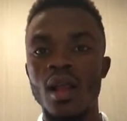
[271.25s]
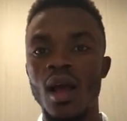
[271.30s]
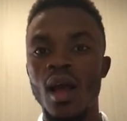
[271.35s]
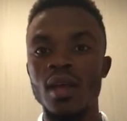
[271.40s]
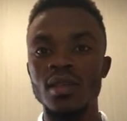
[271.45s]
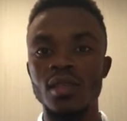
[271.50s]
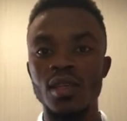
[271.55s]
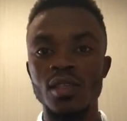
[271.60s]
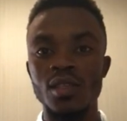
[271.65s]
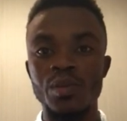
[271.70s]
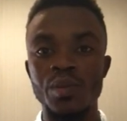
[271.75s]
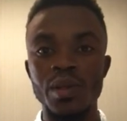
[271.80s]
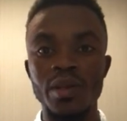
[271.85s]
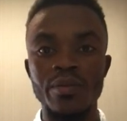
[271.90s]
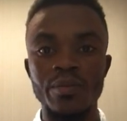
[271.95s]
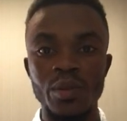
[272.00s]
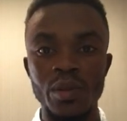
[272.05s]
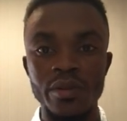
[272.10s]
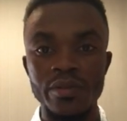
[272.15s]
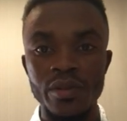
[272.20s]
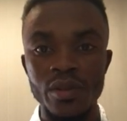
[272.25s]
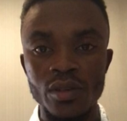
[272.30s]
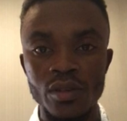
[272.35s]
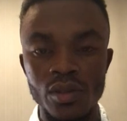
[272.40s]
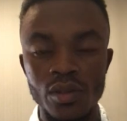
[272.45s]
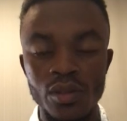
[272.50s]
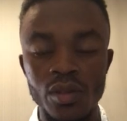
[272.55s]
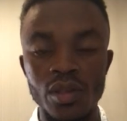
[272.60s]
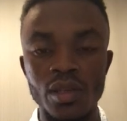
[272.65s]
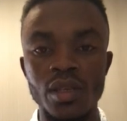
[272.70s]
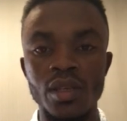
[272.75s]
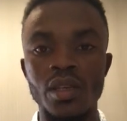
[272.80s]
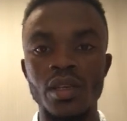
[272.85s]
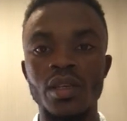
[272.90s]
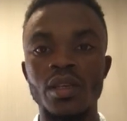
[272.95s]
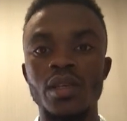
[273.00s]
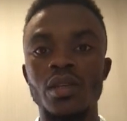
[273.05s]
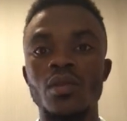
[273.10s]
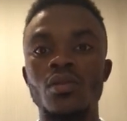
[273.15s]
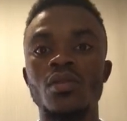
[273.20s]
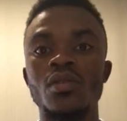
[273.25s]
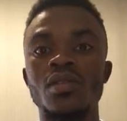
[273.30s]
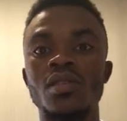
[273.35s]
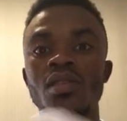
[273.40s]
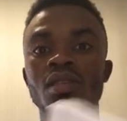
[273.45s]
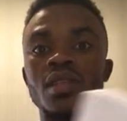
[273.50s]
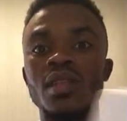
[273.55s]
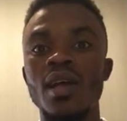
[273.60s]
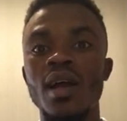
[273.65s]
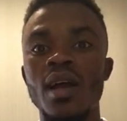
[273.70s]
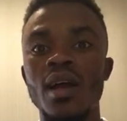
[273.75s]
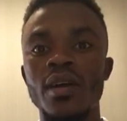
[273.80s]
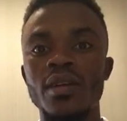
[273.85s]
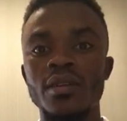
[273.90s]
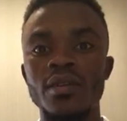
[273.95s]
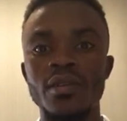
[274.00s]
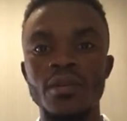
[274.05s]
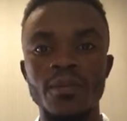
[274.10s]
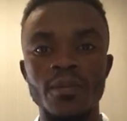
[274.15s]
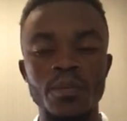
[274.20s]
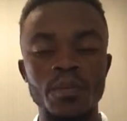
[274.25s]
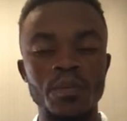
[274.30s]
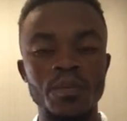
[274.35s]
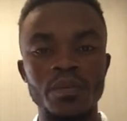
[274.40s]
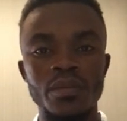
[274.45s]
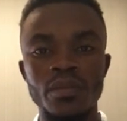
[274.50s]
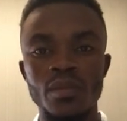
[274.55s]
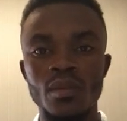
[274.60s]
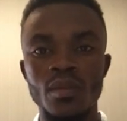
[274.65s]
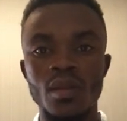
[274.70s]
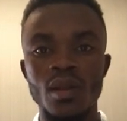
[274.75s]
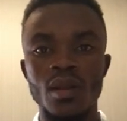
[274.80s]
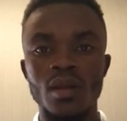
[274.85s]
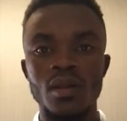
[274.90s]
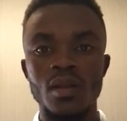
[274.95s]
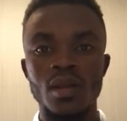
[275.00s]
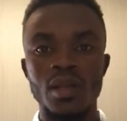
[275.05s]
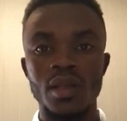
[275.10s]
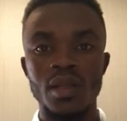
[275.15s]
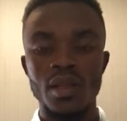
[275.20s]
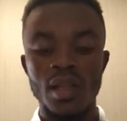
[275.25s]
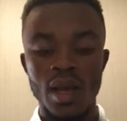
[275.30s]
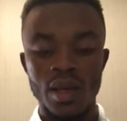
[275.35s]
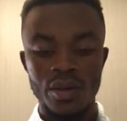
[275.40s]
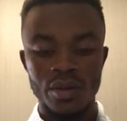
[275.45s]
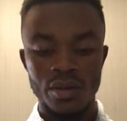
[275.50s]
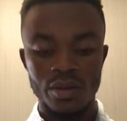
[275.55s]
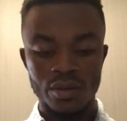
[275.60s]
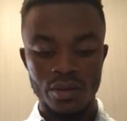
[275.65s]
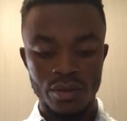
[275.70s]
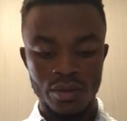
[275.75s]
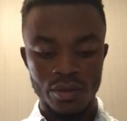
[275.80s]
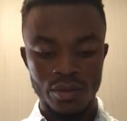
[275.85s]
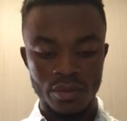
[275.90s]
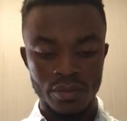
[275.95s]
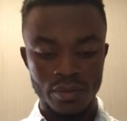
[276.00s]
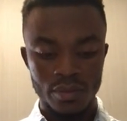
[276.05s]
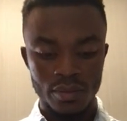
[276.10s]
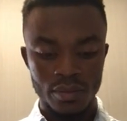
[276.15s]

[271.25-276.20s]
as I speak previously, it was denied in that culture.